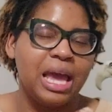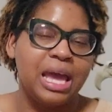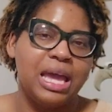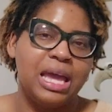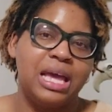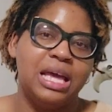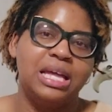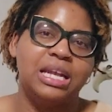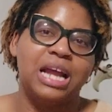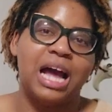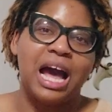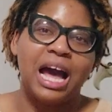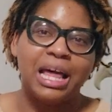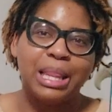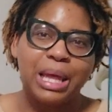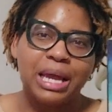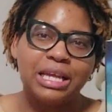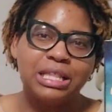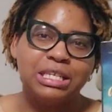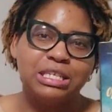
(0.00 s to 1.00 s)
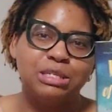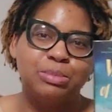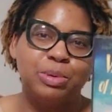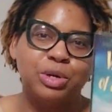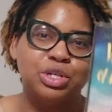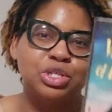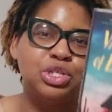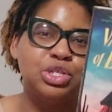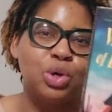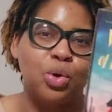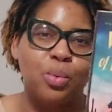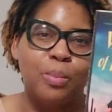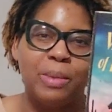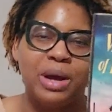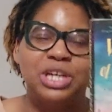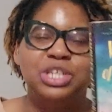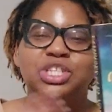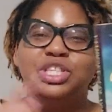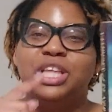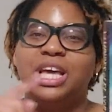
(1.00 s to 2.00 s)
and I like this book so
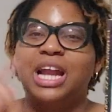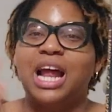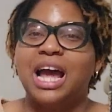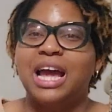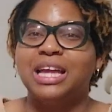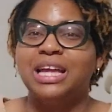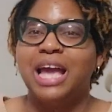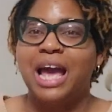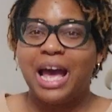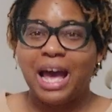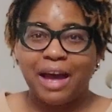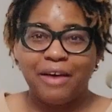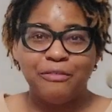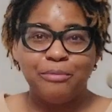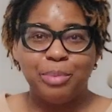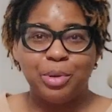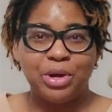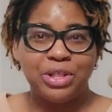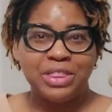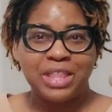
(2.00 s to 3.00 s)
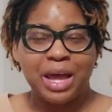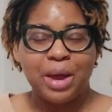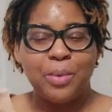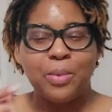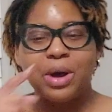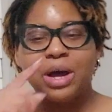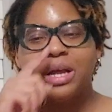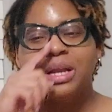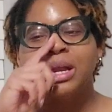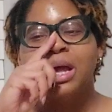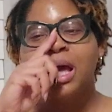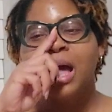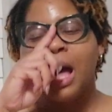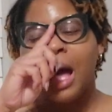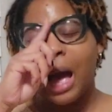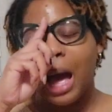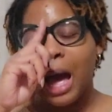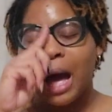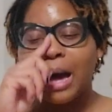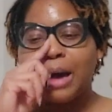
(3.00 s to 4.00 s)
much that I have bought that one
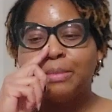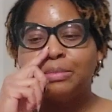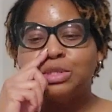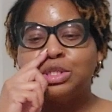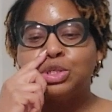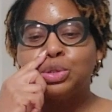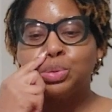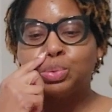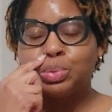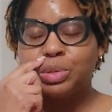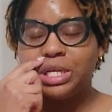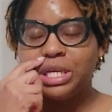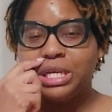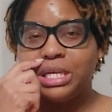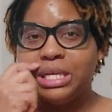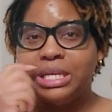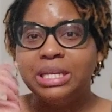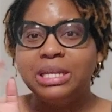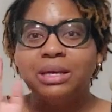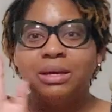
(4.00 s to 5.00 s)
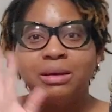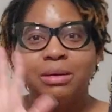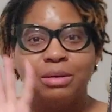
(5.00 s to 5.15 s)
to read.